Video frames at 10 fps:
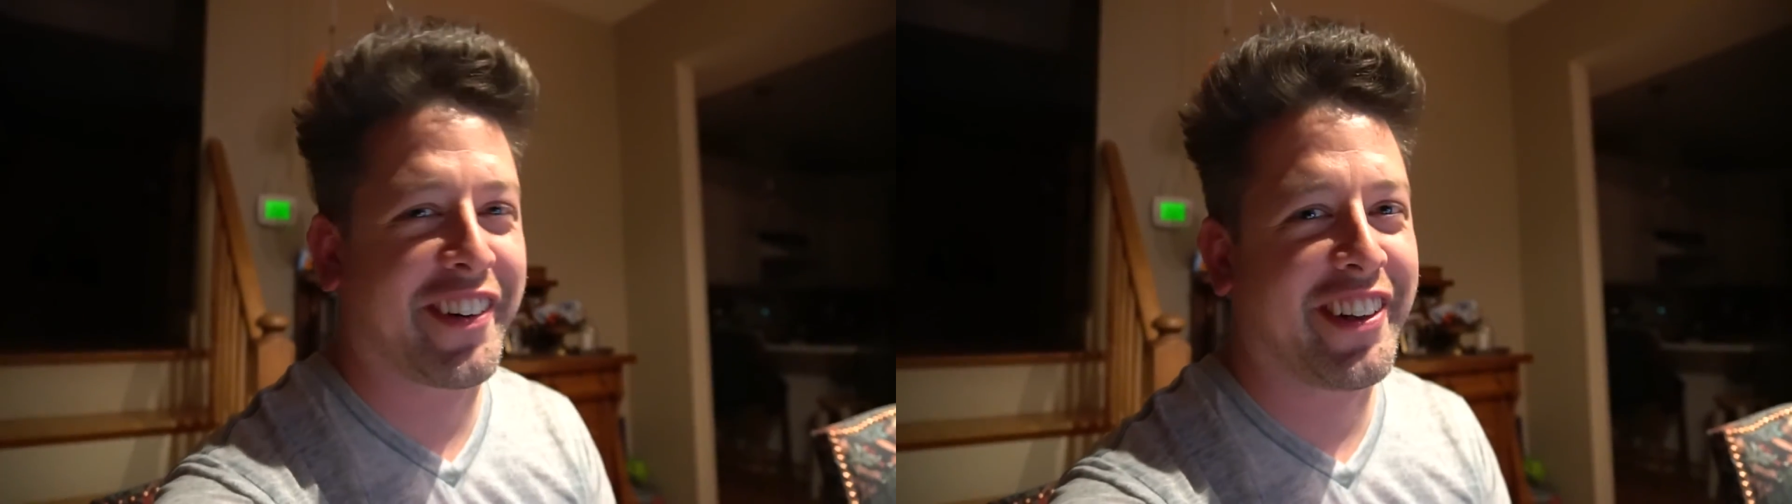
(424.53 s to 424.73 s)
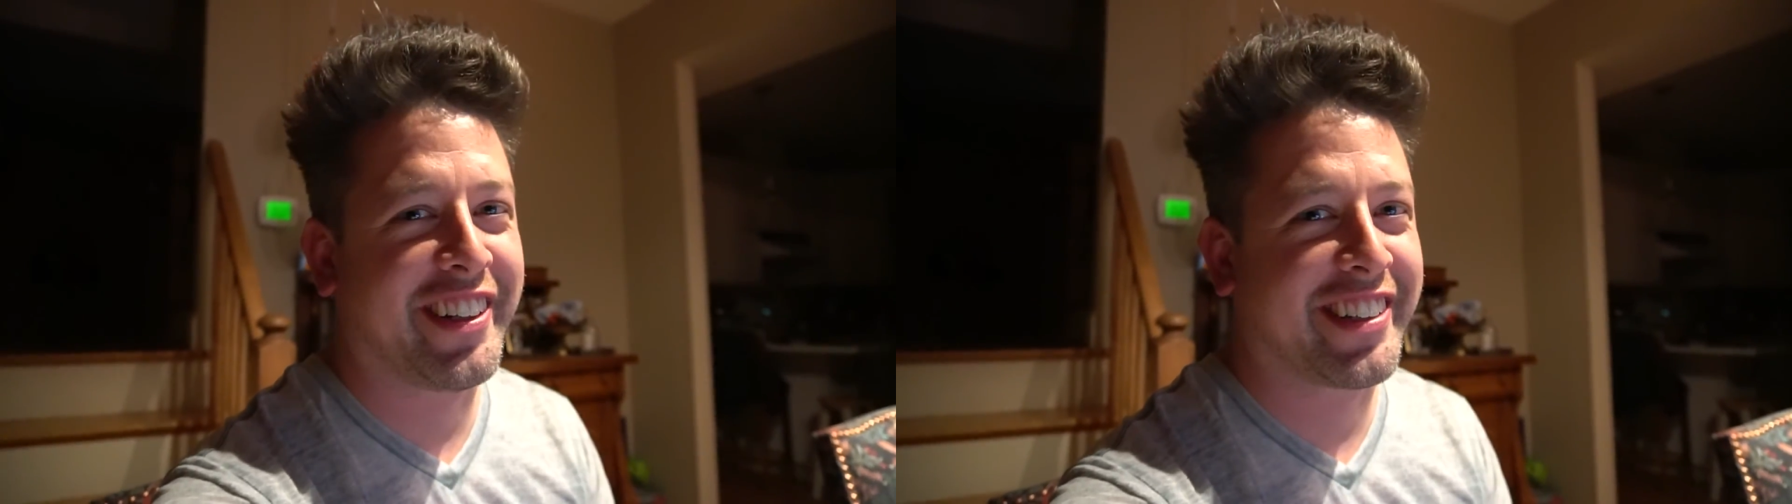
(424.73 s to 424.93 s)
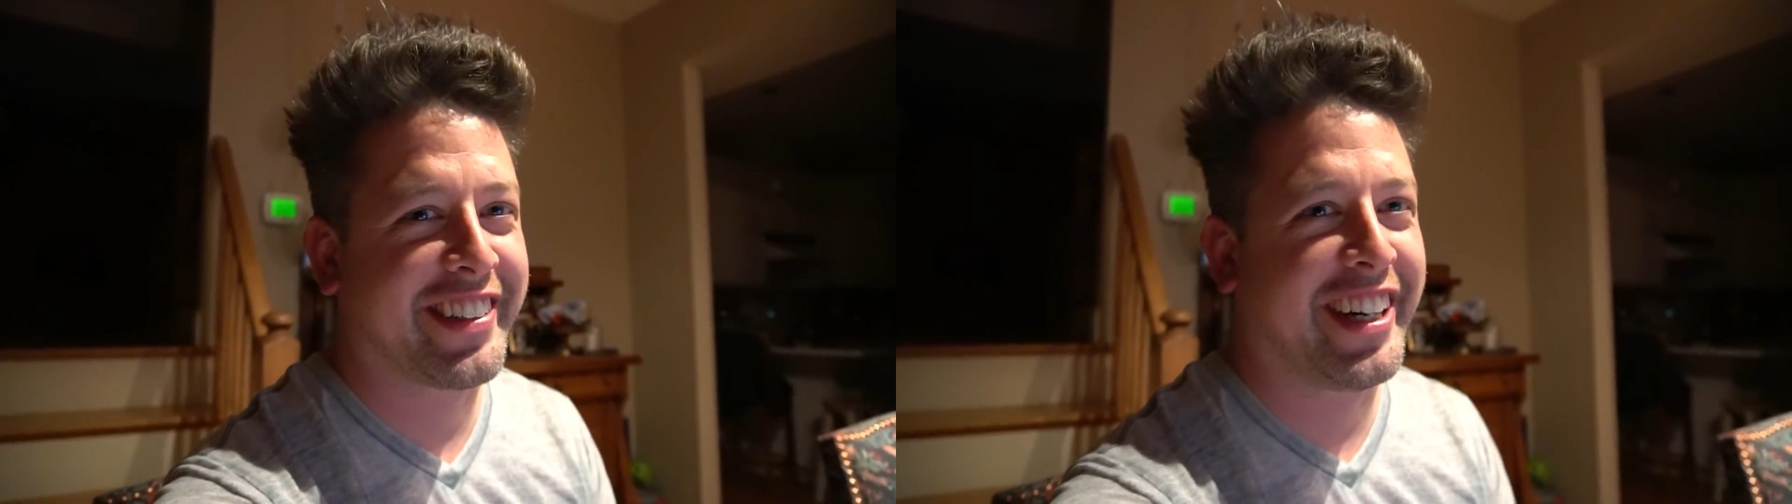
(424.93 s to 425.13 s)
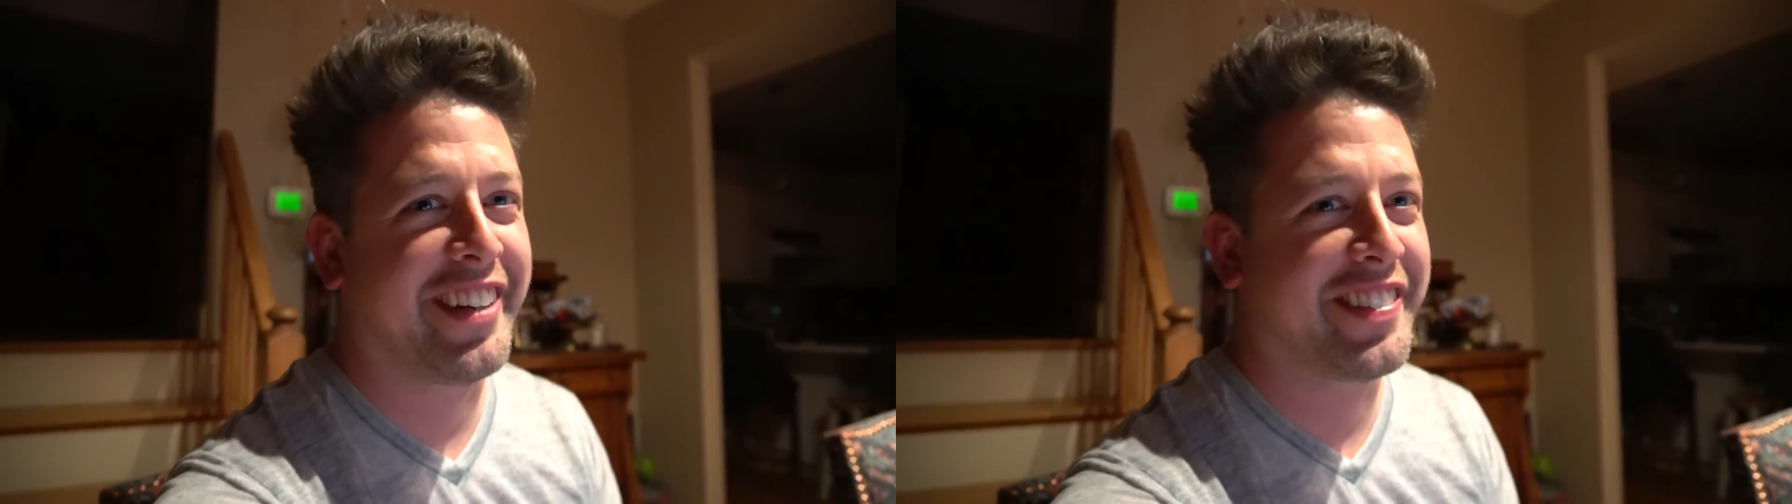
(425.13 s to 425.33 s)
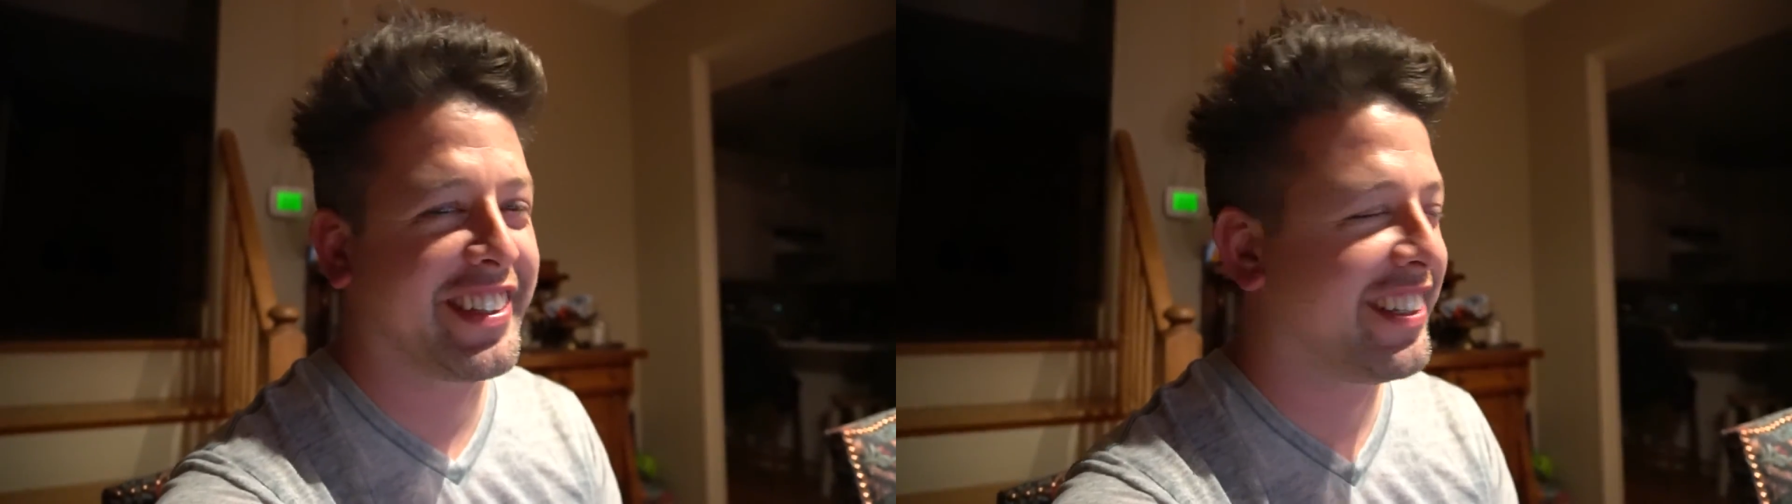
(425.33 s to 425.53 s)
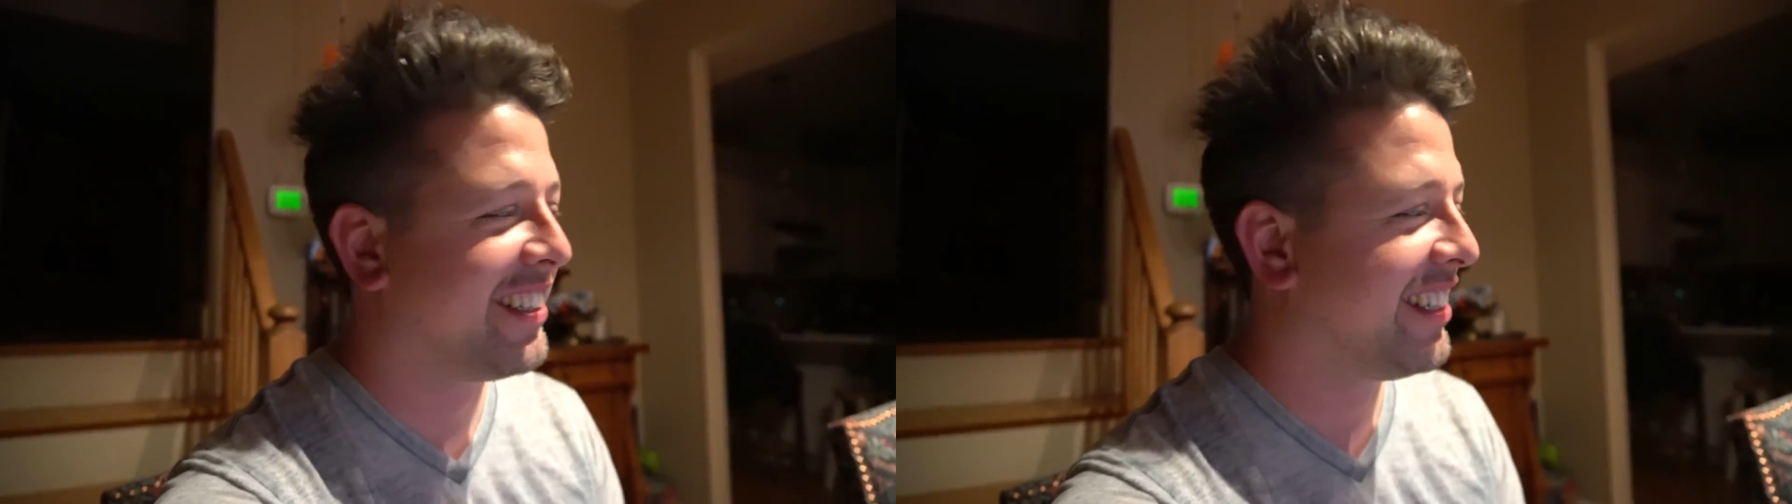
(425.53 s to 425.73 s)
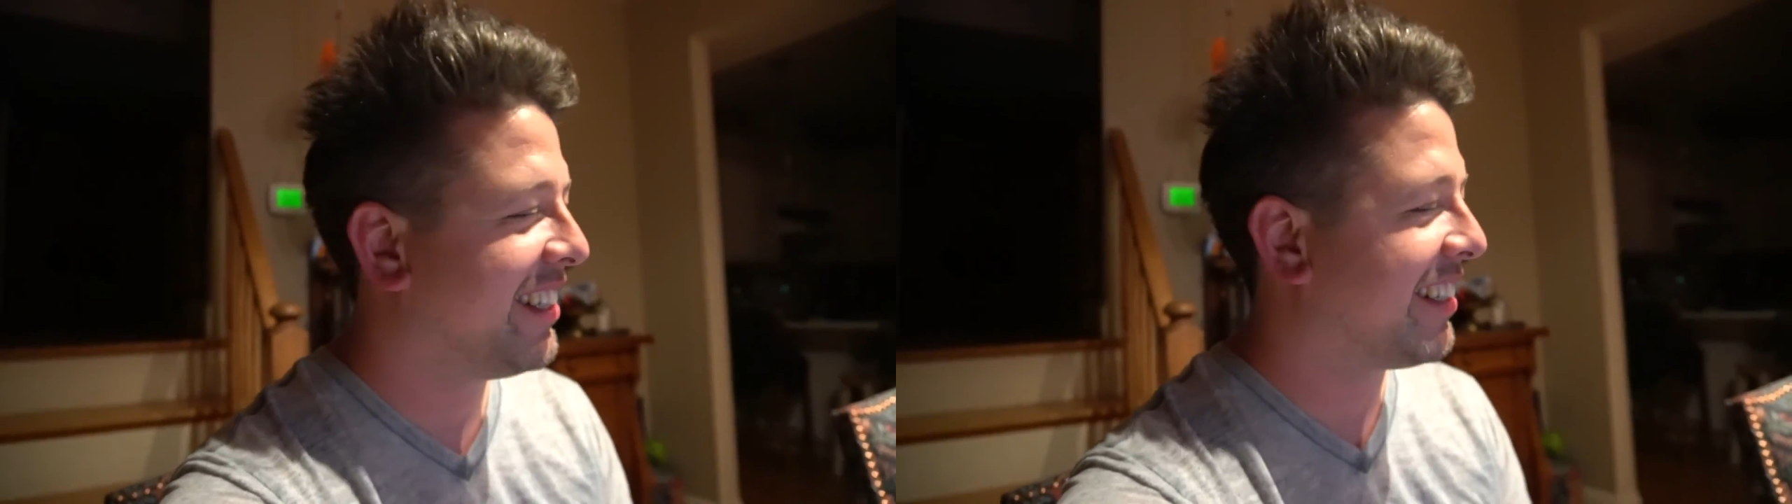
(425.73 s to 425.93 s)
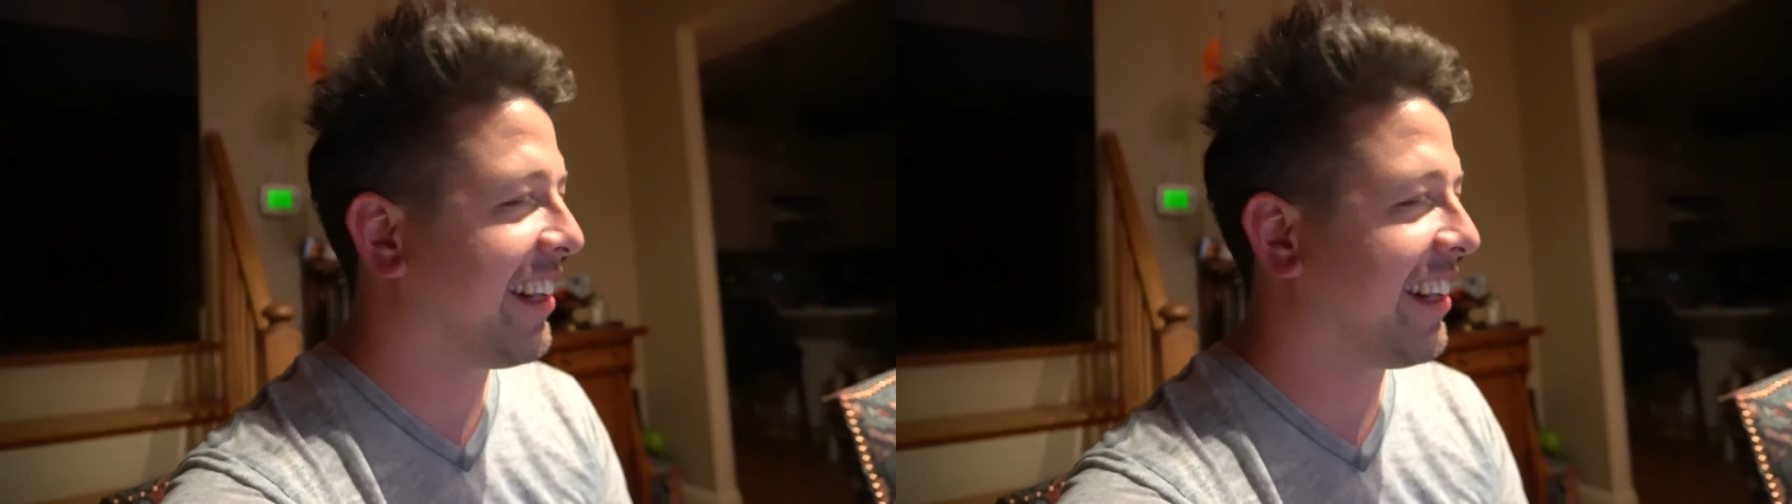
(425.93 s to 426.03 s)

for a long time. So yeah.